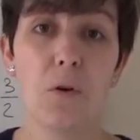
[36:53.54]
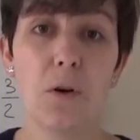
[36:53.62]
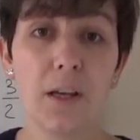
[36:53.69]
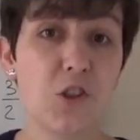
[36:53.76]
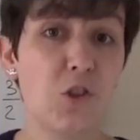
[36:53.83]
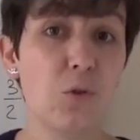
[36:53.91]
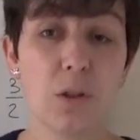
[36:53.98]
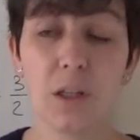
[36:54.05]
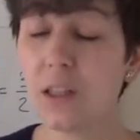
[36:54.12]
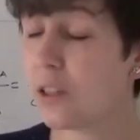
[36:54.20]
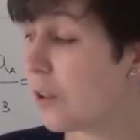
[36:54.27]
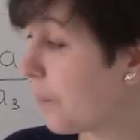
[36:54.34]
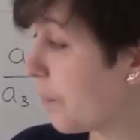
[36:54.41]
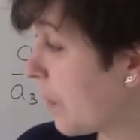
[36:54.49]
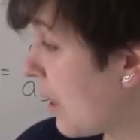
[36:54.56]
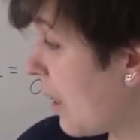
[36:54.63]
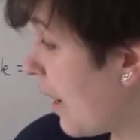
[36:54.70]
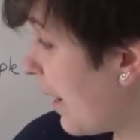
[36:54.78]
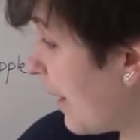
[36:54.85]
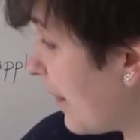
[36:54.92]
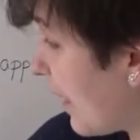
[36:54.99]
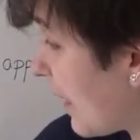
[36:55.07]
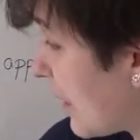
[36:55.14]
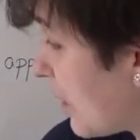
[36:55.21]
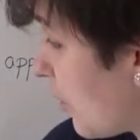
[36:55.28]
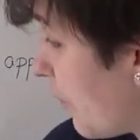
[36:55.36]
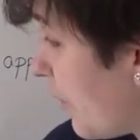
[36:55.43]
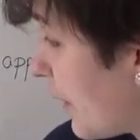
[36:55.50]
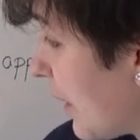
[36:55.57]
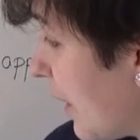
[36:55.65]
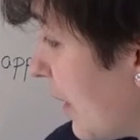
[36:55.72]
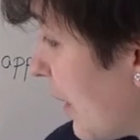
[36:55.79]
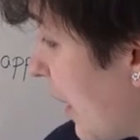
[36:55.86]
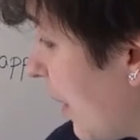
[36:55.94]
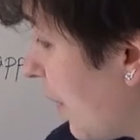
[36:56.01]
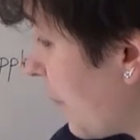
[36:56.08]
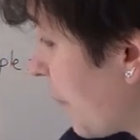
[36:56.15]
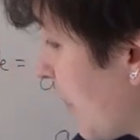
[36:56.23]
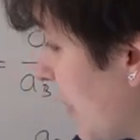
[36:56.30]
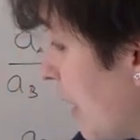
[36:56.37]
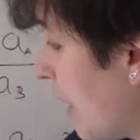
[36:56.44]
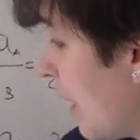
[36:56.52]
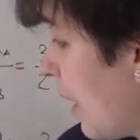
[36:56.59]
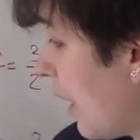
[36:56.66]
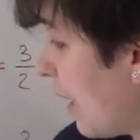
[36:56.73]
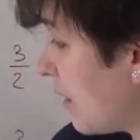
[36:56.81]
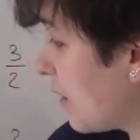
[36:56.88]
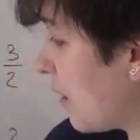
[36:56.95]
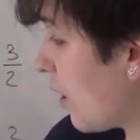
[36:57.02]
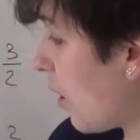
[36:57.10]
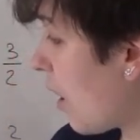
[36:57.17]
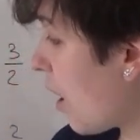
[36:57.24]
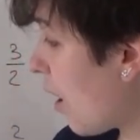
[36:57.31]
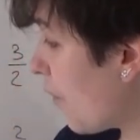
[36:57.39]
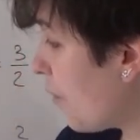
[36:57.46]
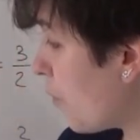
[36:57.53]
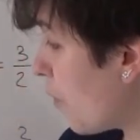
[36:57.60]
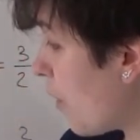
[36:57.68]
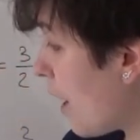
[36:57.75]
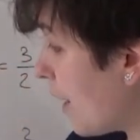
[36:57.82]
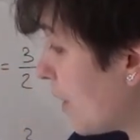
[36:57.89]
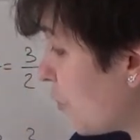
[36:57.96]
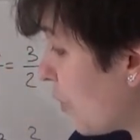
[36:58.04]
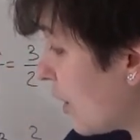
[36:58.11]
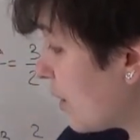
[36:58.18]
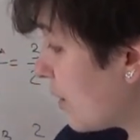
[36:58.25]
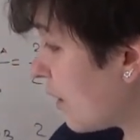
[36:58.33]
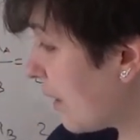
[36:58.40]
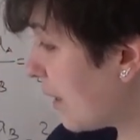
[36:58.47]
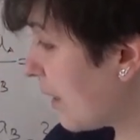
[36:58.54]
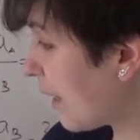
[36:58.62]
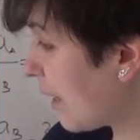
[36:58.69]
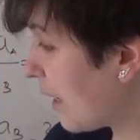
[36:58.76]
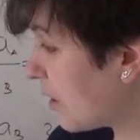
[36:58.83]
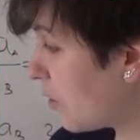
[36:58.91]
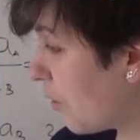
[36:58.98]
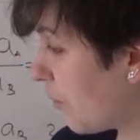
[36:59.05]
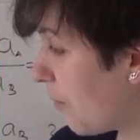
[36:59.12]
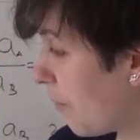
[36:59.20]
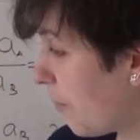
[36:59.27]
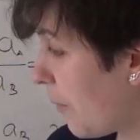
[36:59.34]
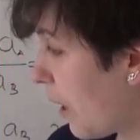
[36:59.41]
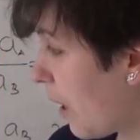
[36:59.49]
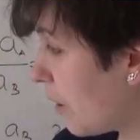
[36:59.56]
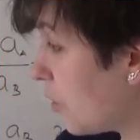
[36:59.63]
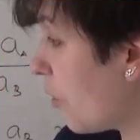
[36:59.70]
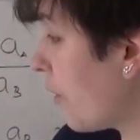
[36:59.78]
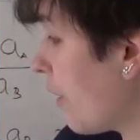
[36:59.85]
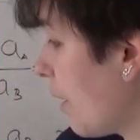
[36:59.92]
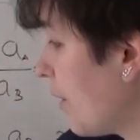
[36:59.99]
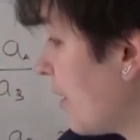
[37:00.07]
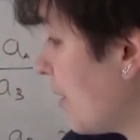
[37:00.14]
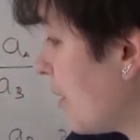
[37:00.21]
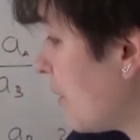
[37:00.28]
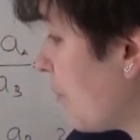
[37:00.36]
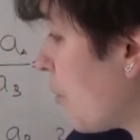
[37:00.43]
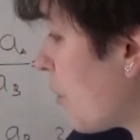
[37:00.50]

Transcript: unit. In the case of banana, is 400. In the case of, this is for